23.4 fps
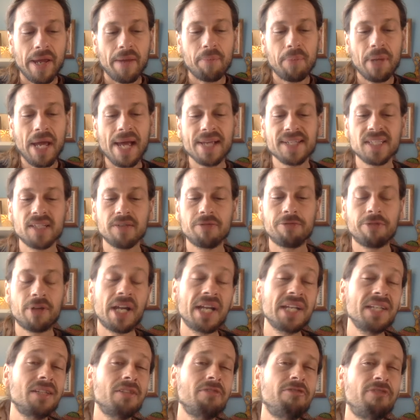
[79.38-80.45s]

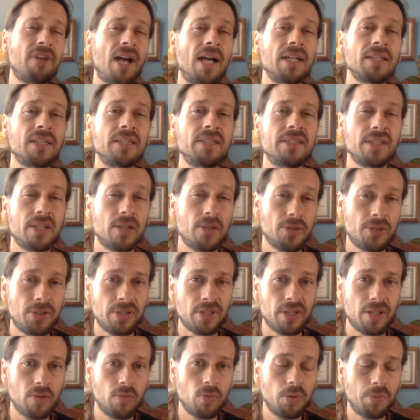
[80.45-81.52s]
Pacifying the Vata
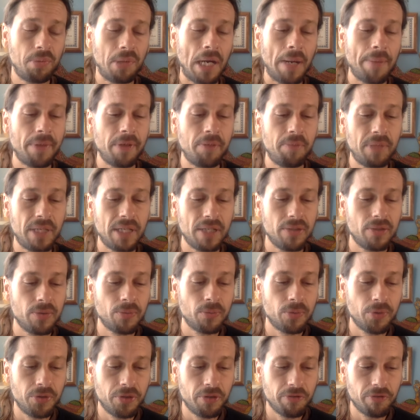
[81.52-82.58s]
dosha would probably be at the
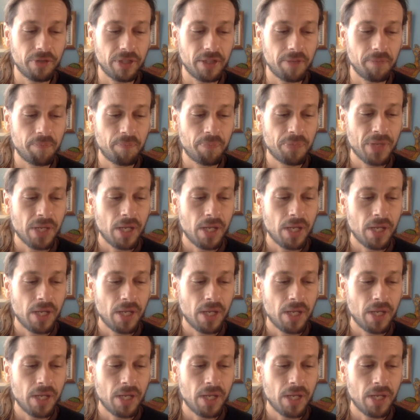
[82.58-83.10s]
root of it.